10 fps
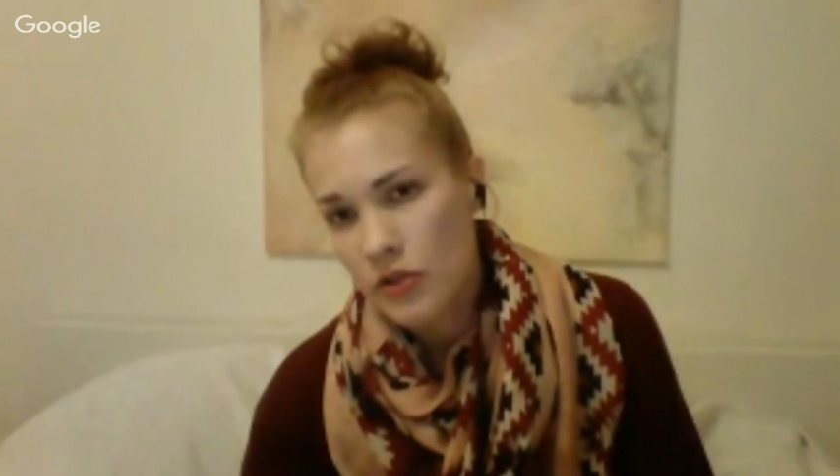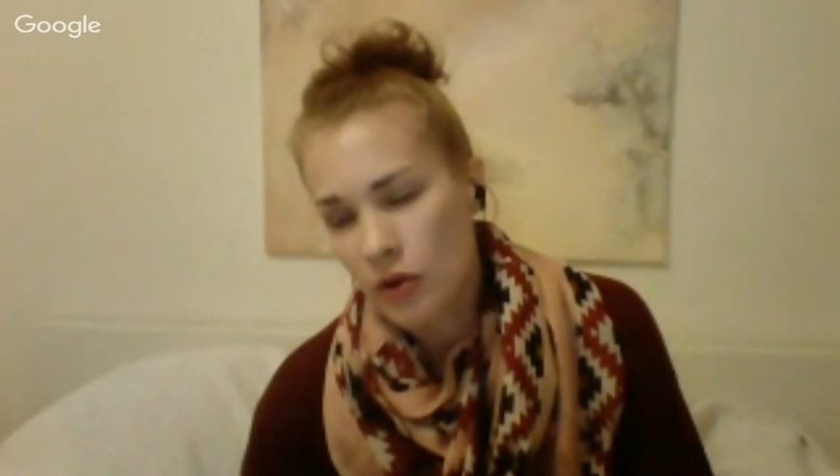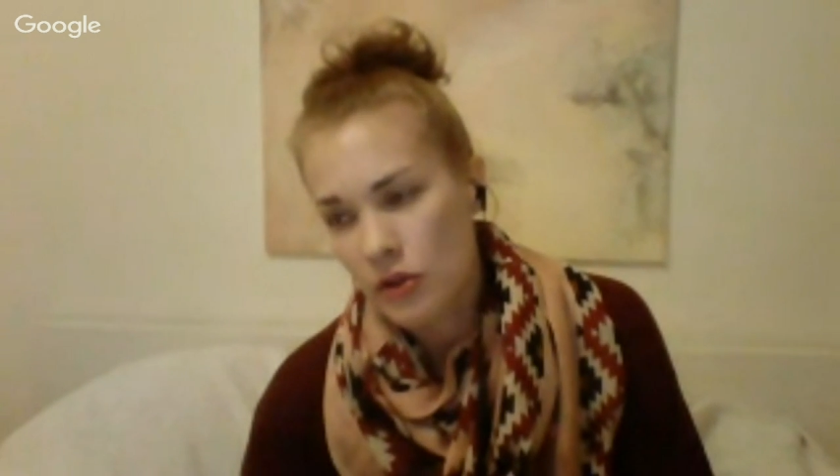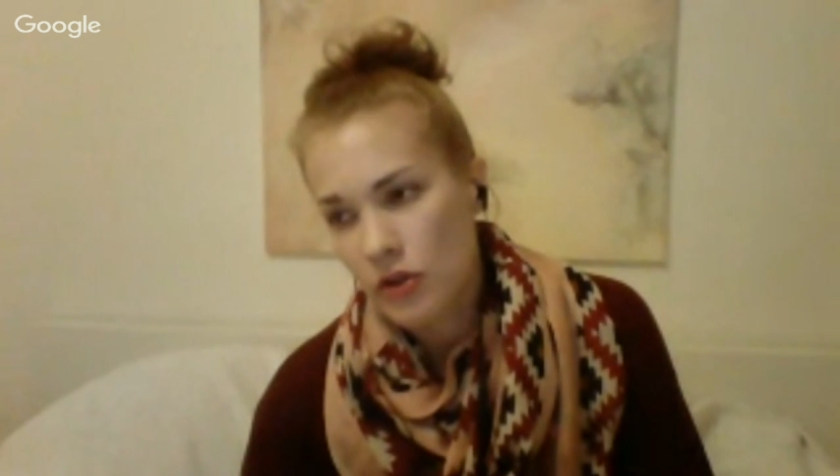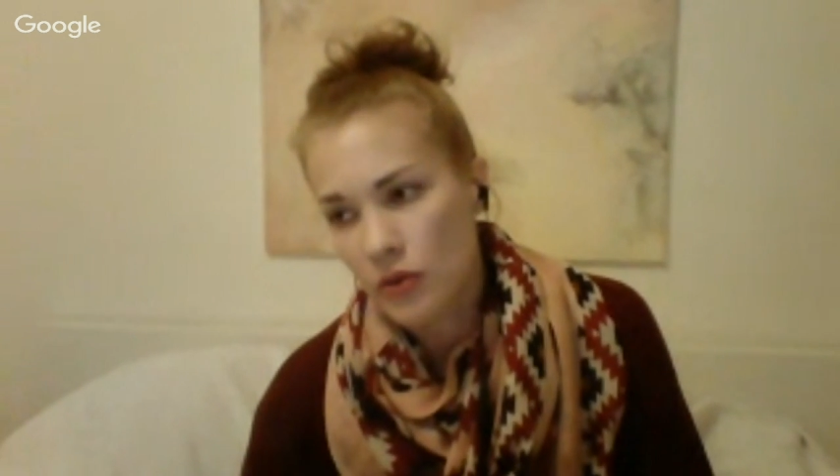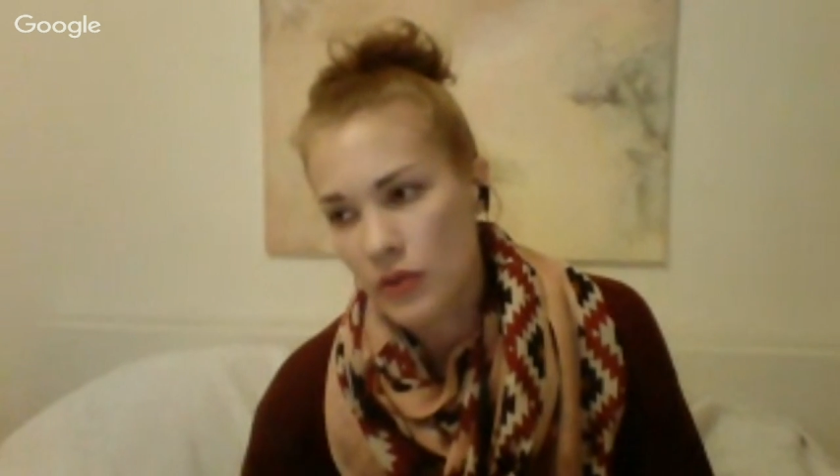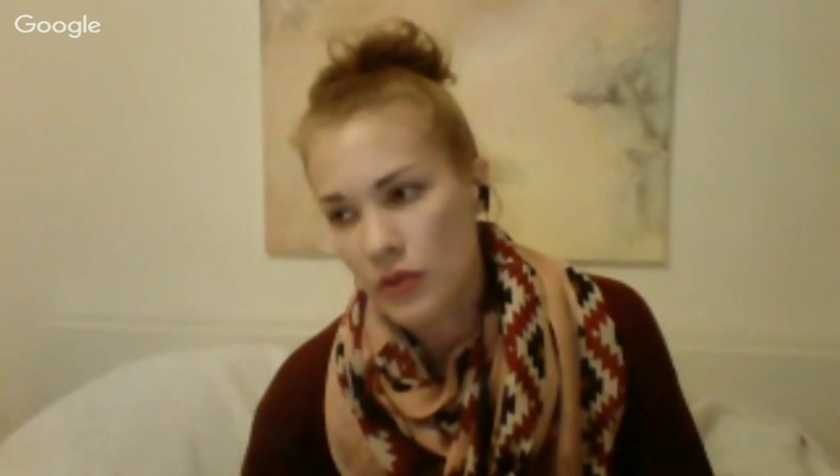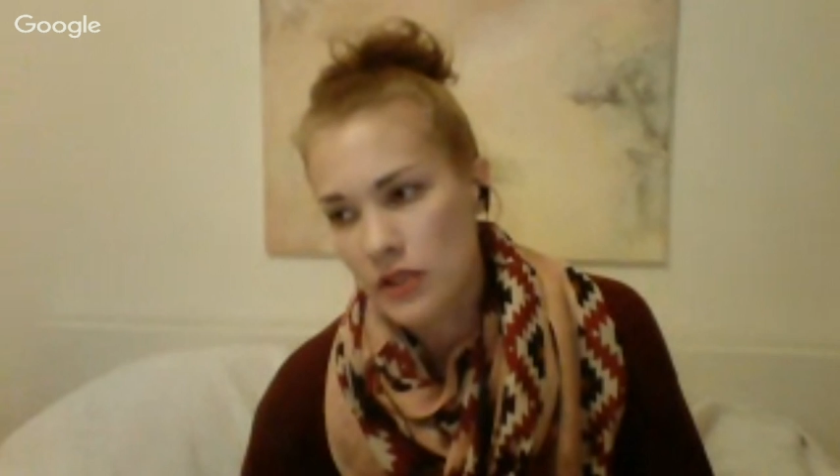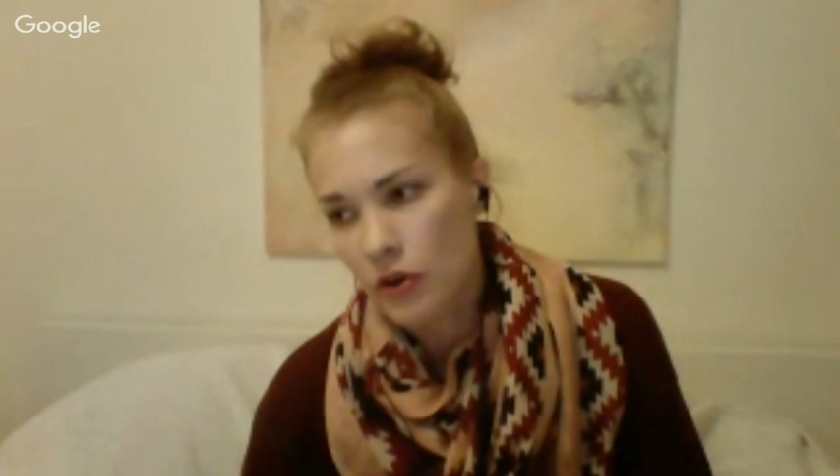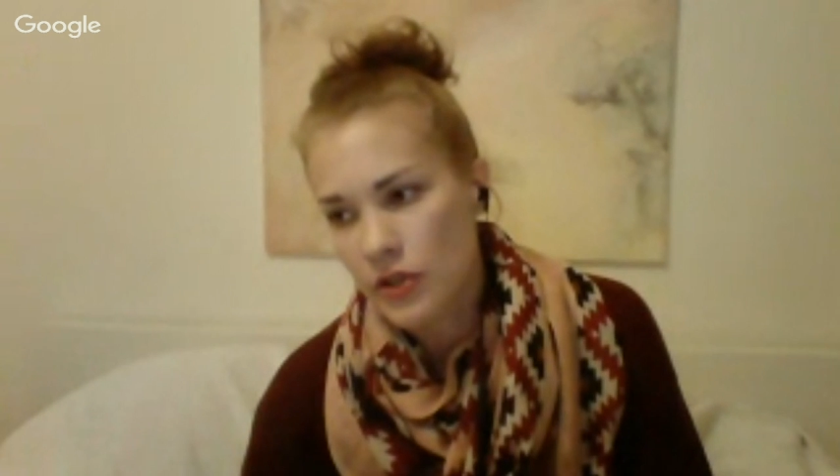also
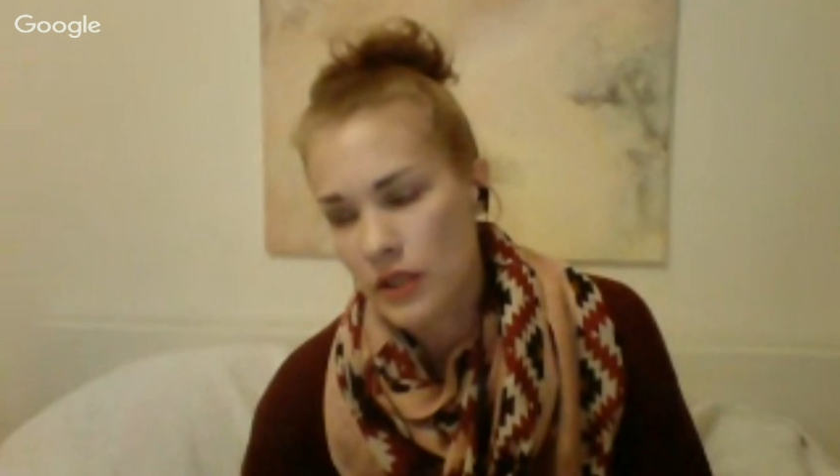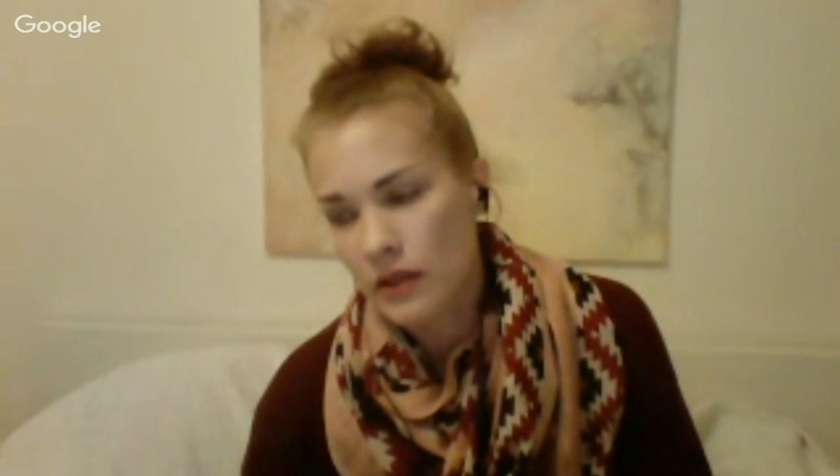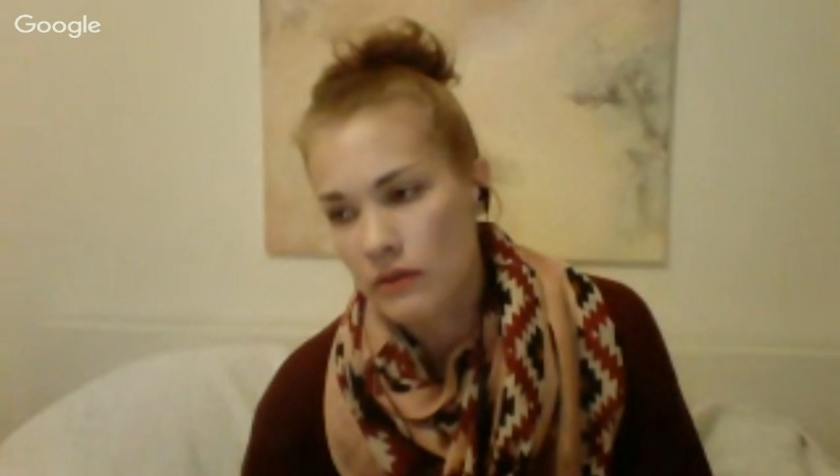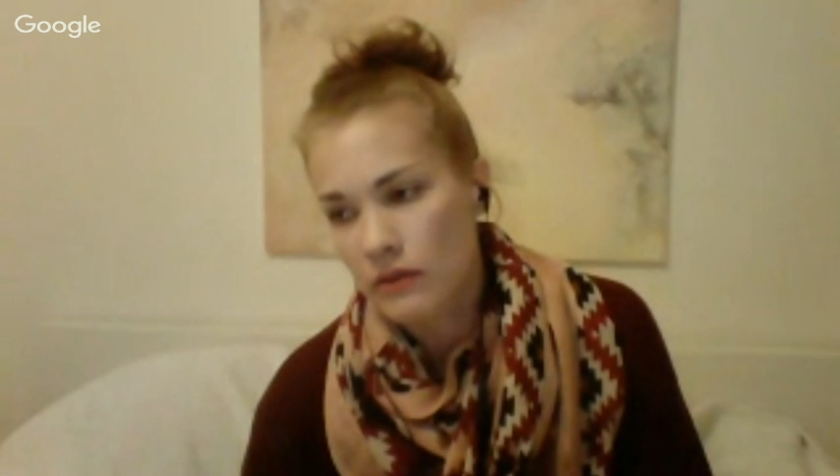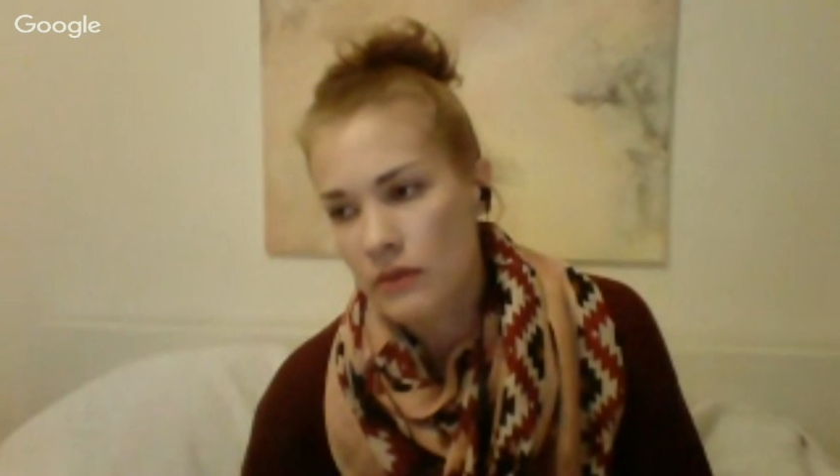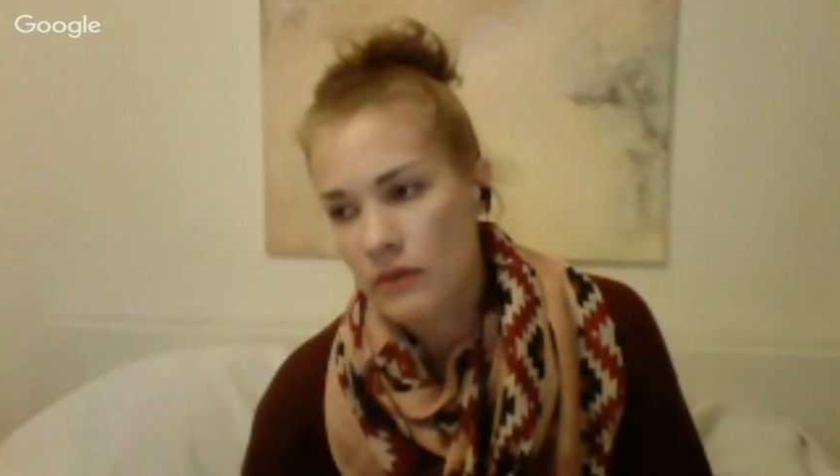this nursing